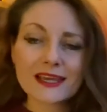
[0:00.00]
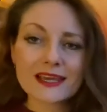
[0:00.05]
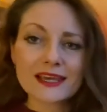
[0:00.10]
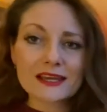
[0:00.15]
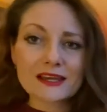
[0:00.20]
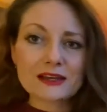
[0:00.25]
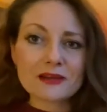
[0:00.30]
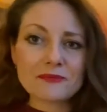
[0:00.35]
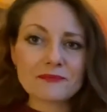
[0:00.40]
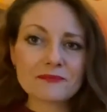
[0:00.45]

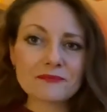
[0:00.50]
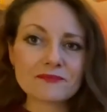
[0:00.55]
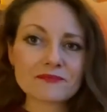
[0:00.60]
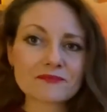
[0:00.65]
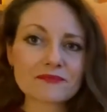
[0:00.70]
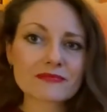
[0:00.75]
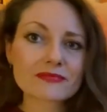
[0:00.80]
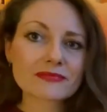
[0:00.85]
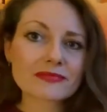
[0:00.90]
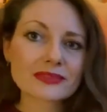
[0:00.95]
I
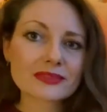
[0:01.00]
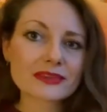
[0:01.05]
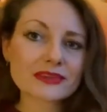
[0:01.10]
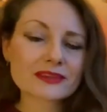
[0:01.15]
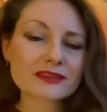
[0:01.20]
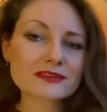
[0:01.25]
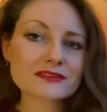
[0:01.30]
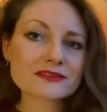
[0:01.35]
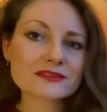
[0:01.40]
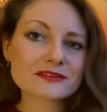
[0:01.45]

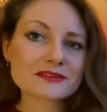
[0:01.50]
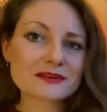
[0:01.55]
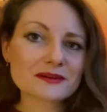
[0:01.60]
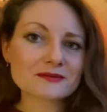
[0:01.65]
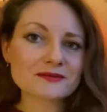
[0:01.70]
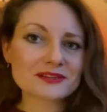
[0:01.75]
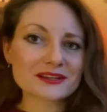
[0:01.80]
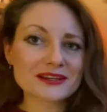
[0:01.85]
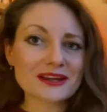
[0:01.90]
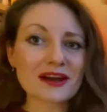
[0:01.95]

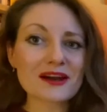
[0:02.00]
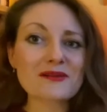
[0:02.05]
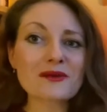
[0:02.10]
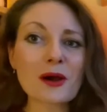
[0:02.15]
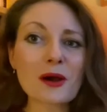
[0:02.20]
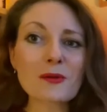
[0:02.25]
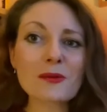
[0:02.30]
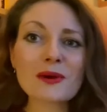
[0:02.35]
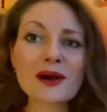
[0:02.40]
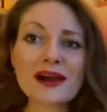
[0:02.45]

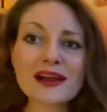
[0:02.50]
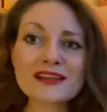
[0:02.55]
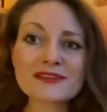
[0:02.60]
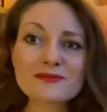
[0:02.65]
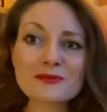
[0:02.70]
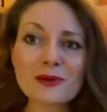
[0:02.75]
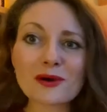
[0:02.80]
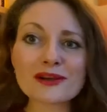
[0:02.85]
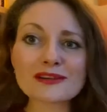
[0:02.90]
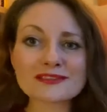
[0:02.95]

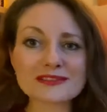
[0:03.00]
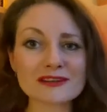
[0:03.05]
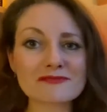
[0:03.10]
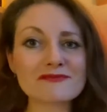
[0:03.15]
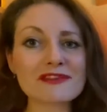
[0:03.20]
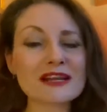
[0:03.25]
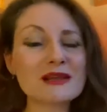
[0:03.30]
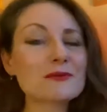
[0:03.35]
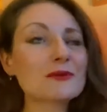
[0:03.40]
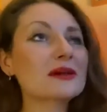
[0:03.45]

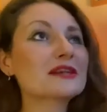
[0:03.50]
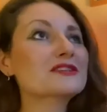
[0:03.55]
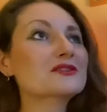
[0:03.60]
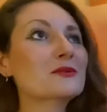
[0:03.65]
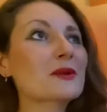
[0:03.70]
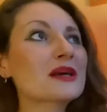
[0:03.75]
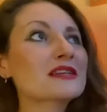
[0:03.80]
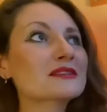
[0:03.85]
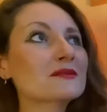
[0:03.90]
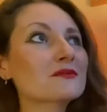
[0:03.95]
really wanted to
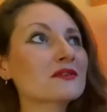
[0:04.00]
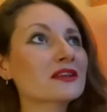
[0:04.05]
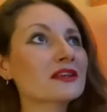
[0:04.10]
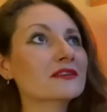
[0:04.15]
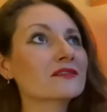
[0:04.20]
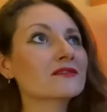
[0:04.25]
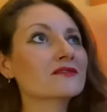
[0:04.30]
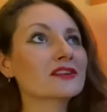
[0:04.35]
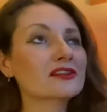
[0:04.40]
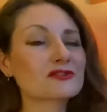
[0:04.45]
wear
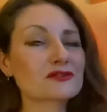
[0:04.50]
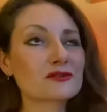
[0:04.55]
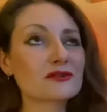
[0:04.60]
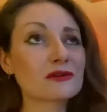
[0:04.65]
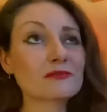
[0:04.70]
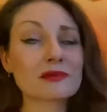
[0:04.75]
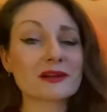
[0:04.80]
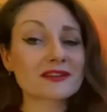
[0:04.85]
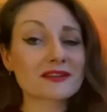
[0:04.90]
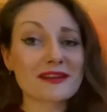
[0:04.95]
something
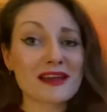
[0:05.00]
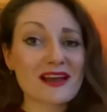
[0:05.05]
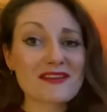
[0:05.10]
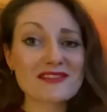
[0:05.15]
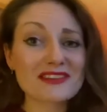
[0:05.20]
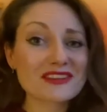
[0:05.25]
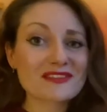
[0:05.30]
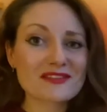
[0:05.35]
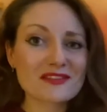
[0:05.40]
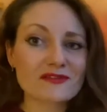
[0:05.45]
Victorian, but I don't have
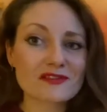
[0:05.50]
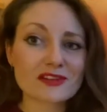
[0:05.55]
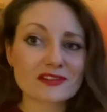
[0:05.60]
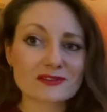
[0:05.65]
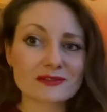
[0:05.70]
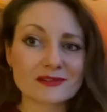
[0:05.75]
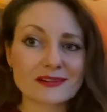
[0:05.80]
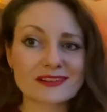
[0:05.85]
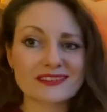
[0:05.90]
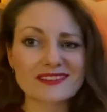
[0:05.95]
anything
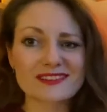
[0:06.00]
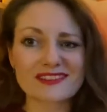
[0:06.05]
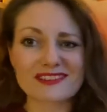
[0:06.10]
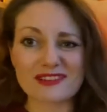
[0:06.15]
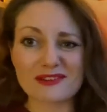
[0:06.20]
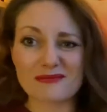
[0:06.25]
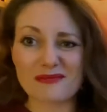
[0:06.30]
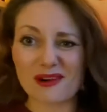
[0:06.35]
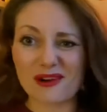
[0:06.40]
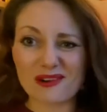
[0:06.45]
Victorian, so it's
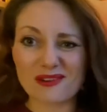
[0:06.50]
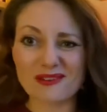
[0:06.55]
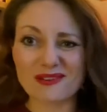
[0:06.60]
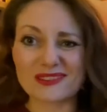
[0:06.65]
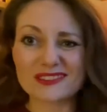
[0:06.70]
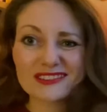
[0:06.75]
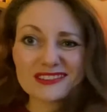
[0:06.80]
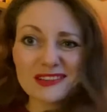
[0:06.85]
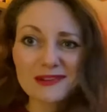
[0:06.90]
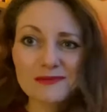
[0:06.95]
got my
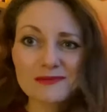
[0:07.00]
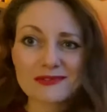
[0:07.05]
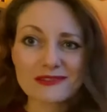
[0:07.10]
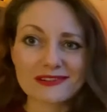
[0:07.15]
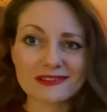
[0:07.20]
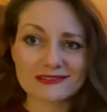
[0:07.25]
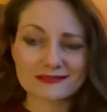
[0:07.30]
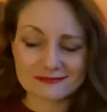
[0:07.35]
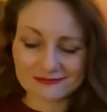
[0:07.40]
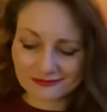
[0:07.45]
Hogwarts jumper
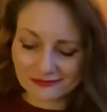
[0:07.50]
on.